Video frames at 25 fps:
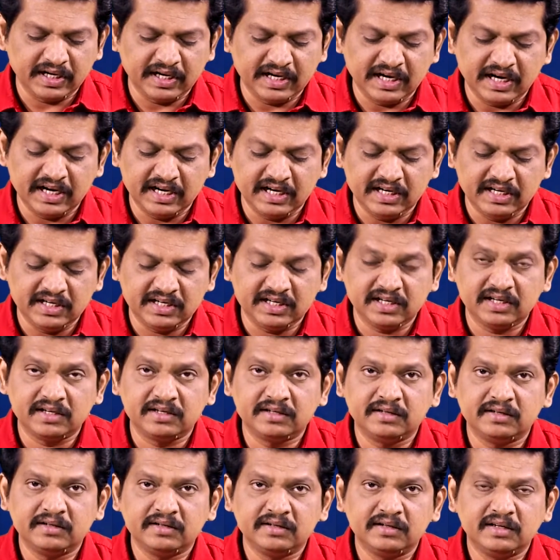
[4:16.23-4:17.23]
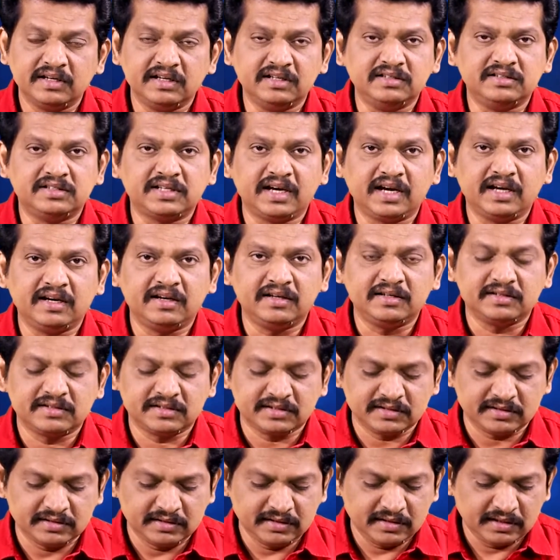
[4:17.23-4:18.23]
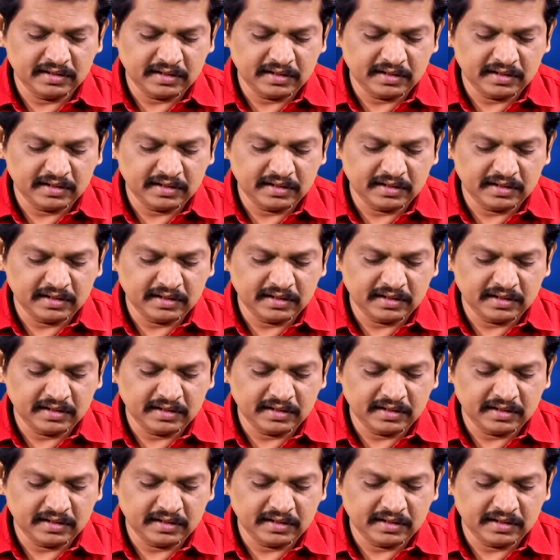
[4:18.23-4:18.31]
Indian, in Chinese,